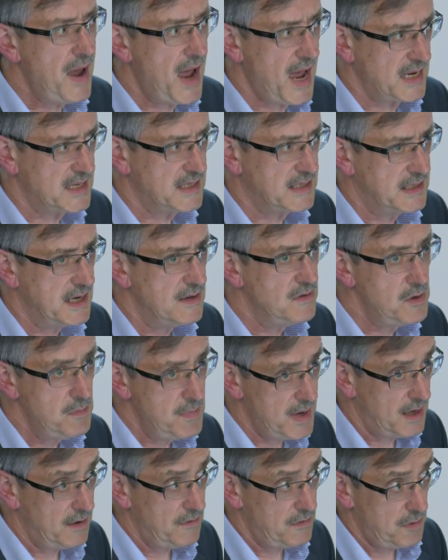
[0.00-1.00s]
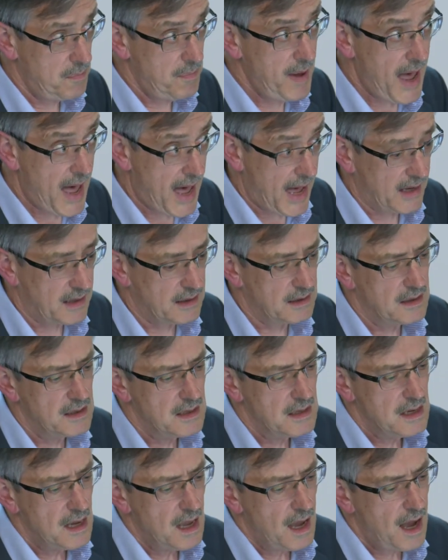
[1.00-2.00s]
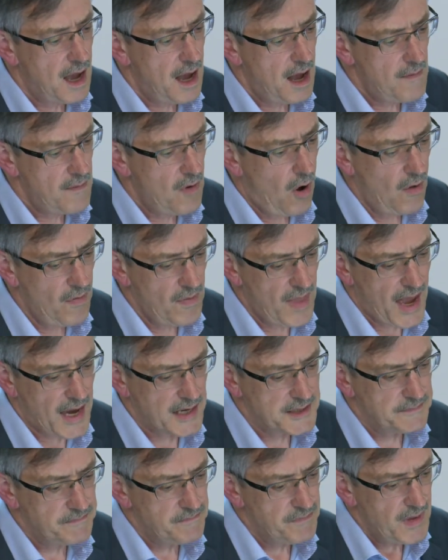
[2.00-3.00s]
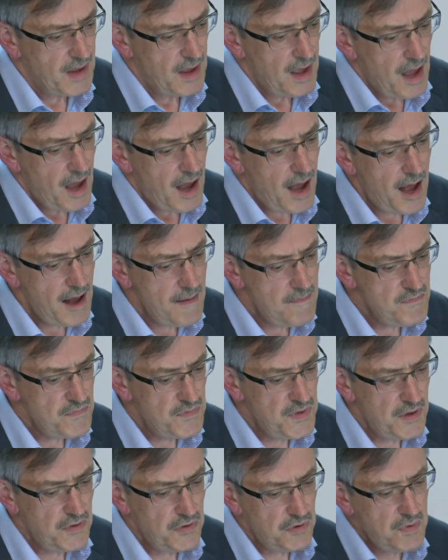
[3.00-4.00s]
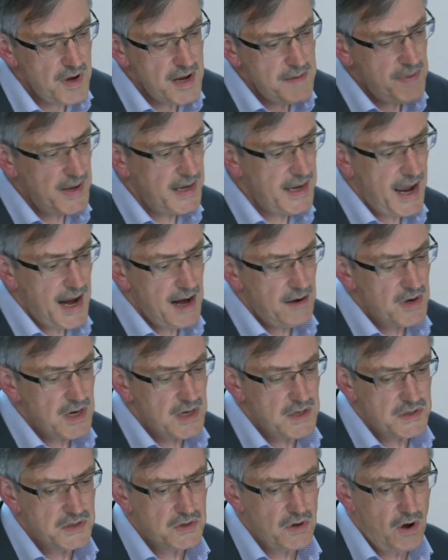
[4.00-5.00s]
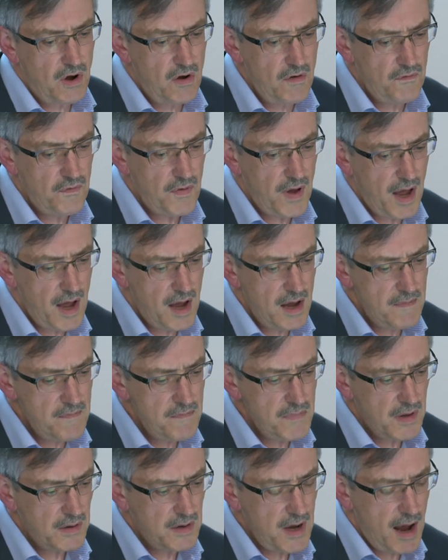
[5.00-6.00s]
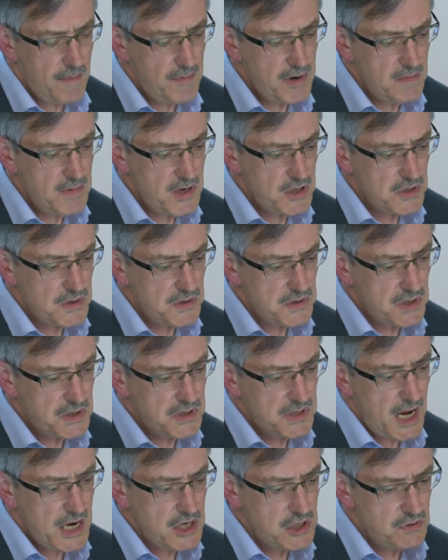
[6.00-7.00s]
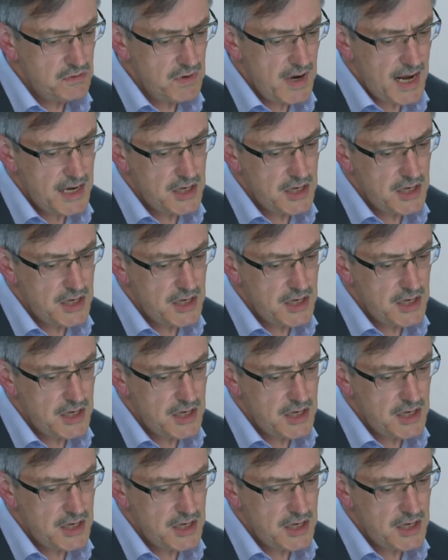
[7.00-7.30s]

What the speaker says: best in the middle of the pack on that. The three big areas of carbon emissions are stationary